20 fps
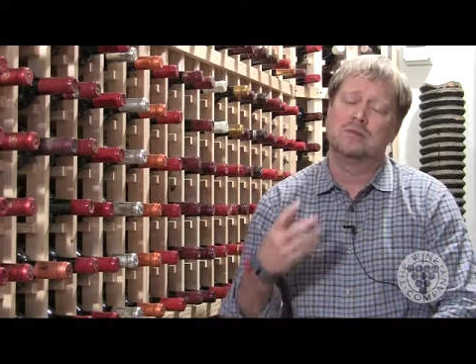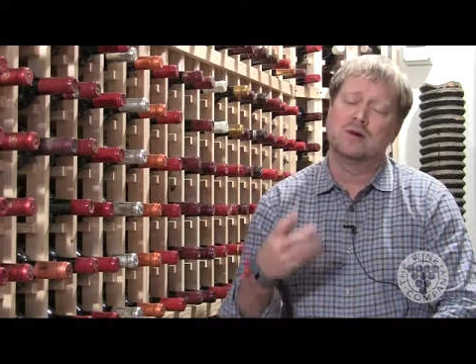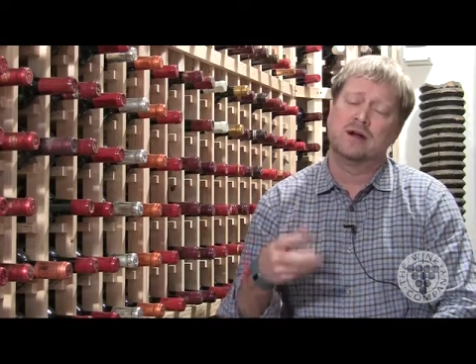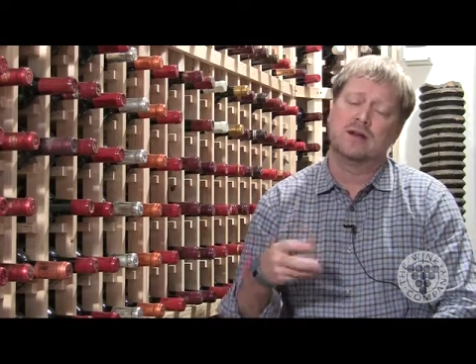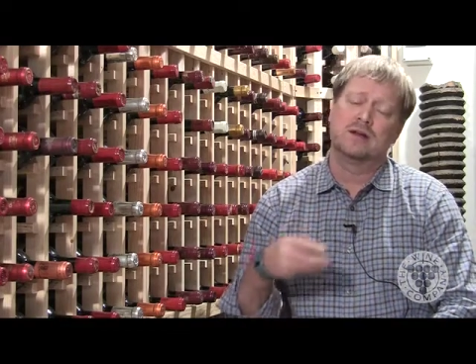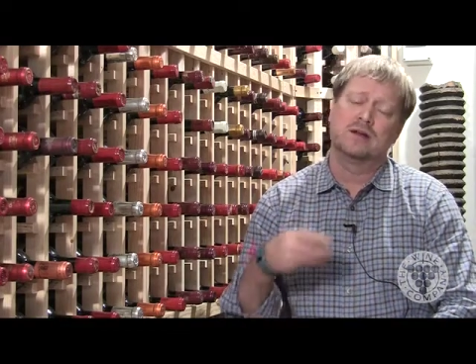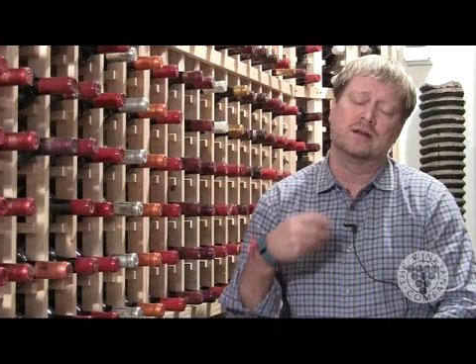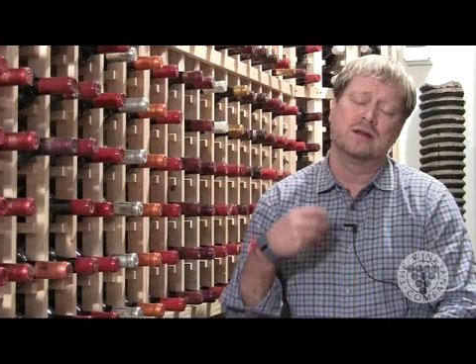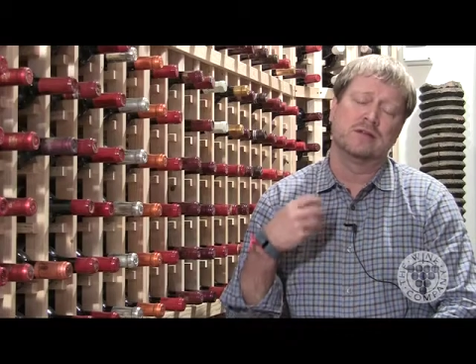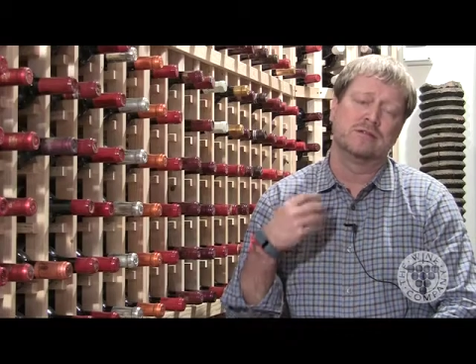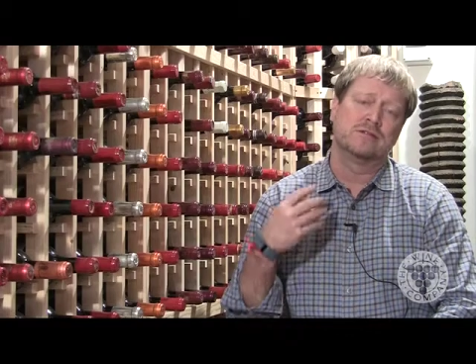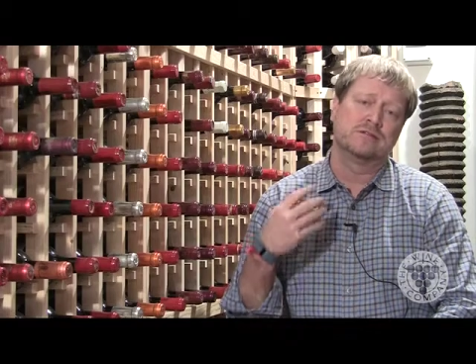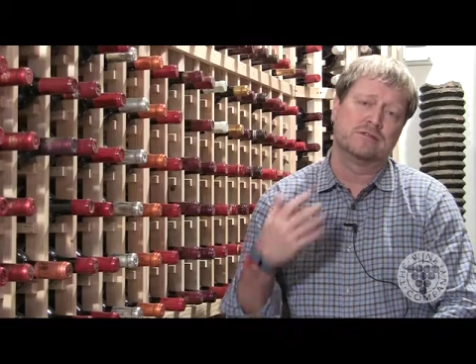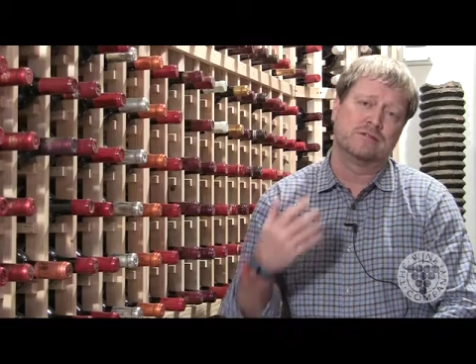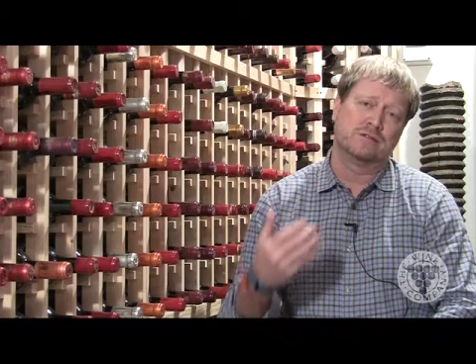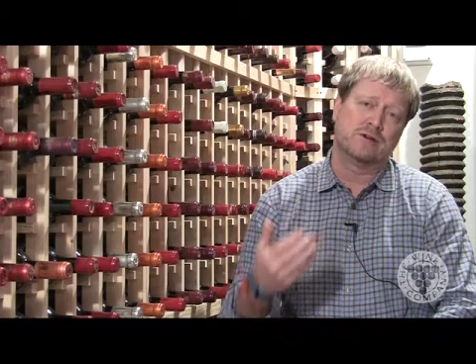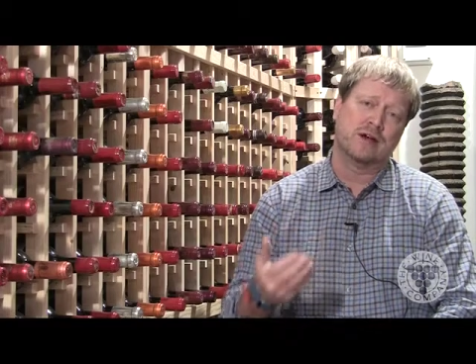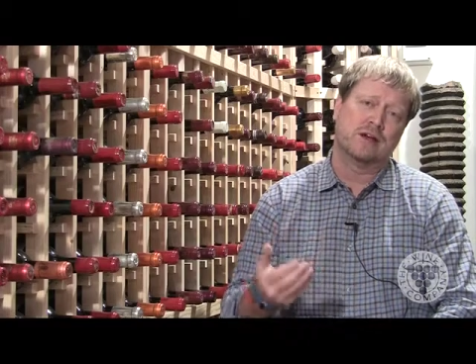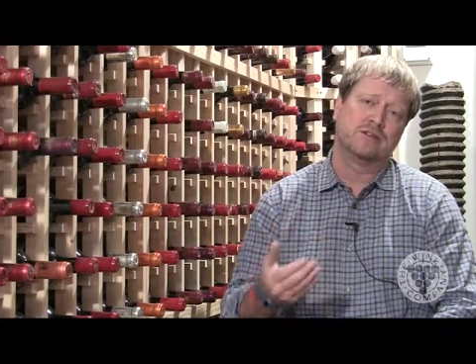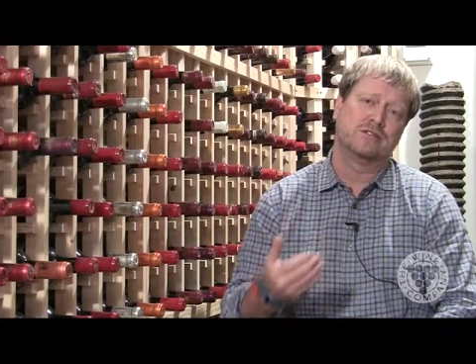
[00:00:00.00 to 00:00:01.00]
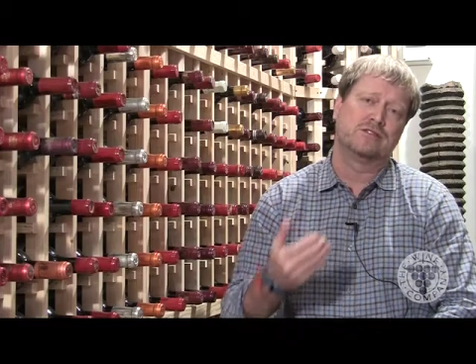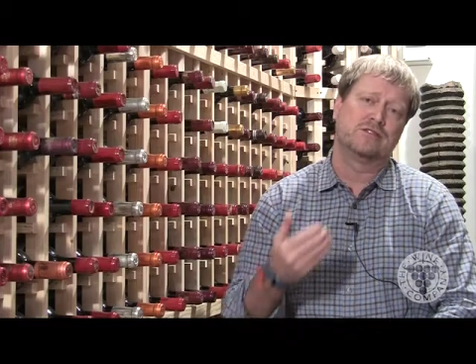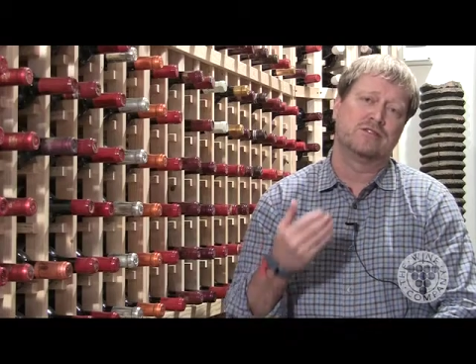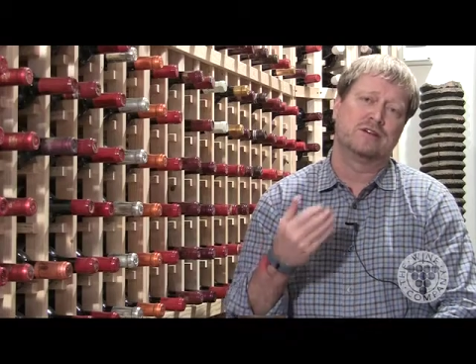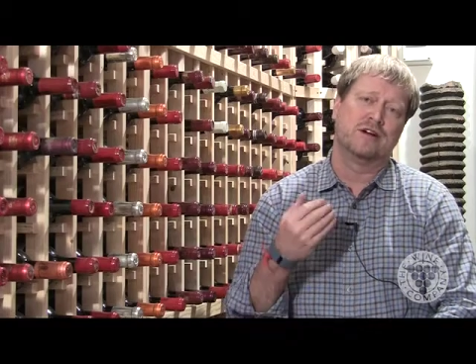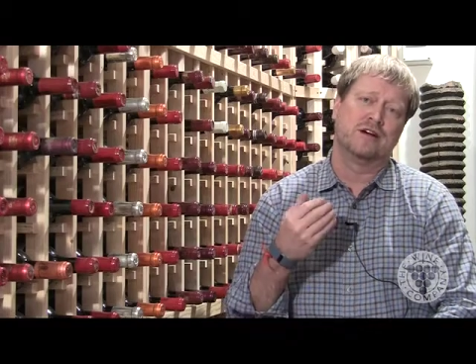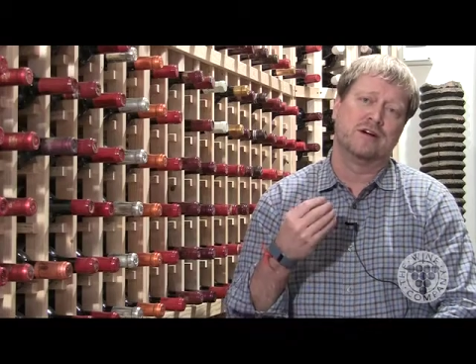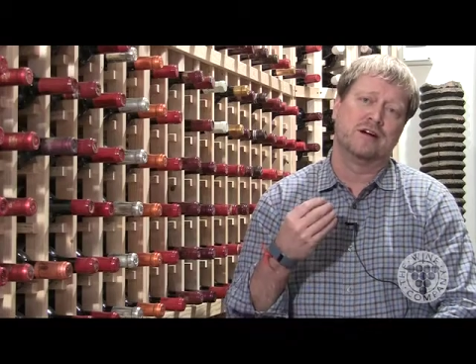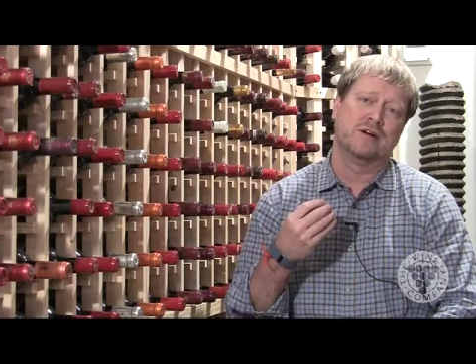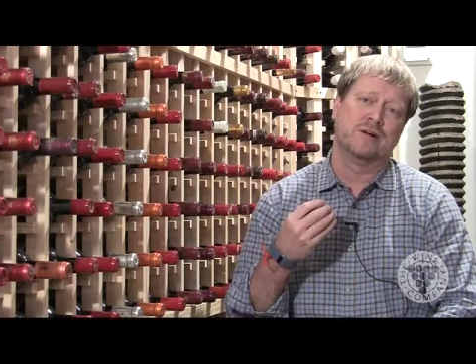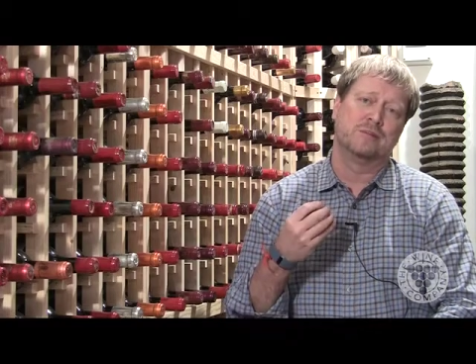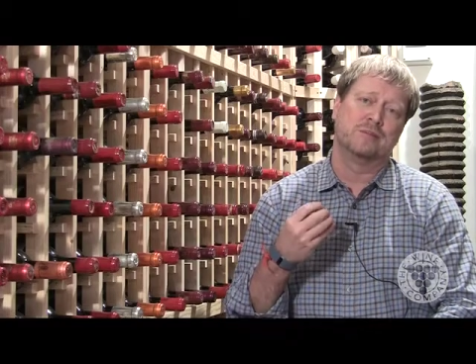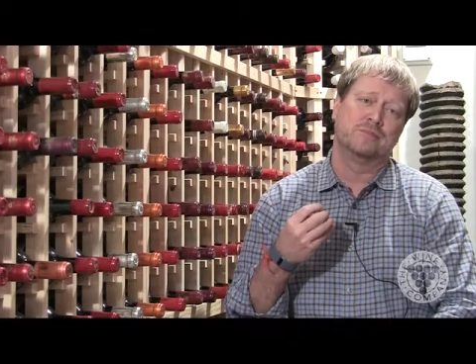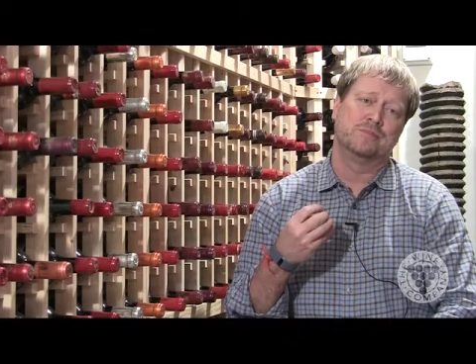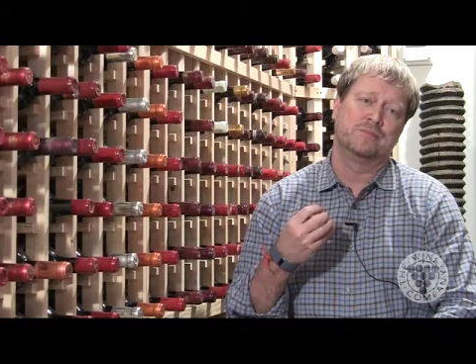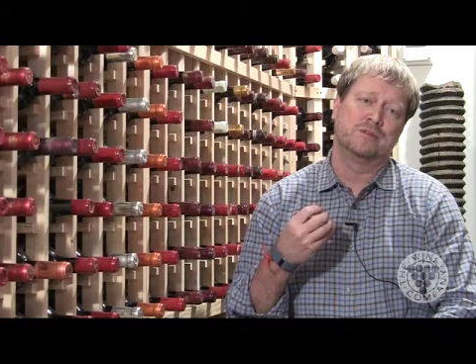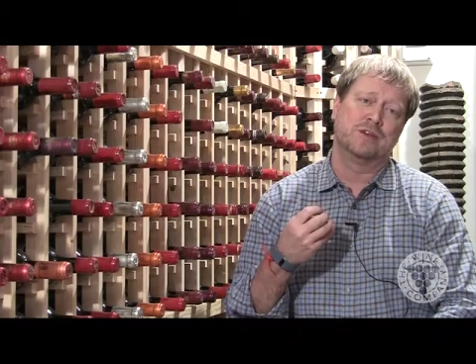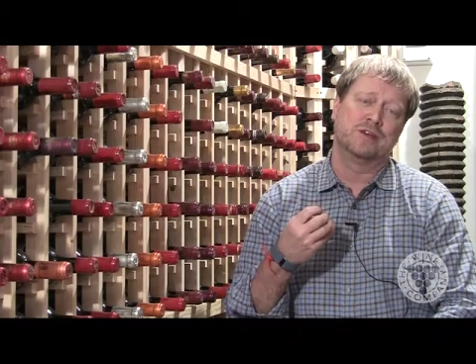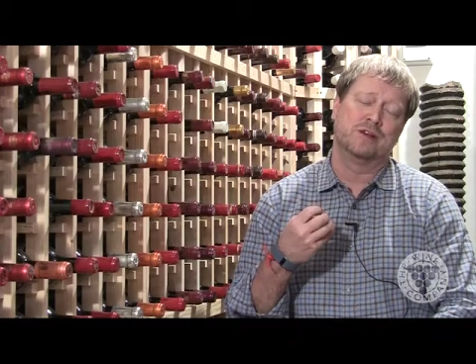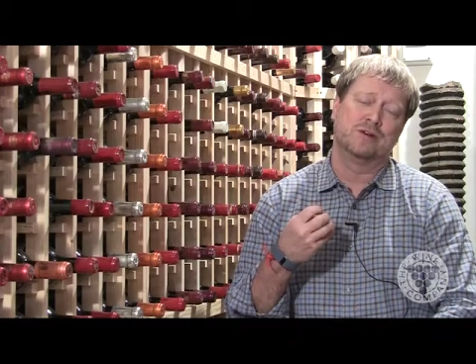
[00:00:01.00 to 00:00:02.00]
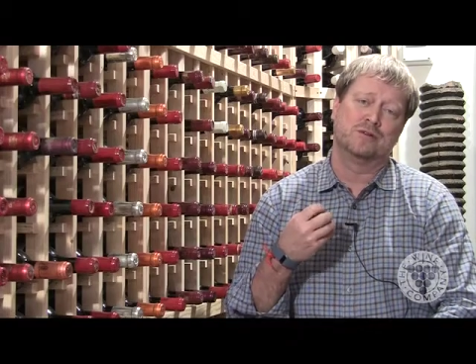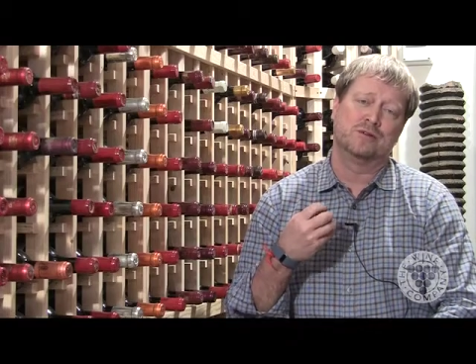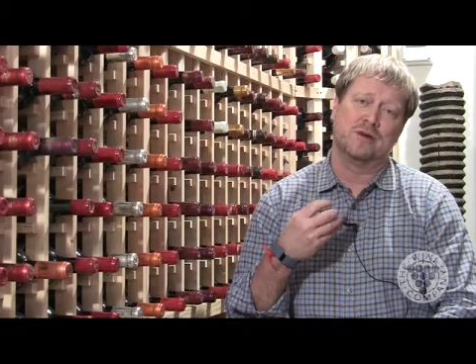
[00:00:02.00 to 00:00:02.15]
bright and fresh, you know,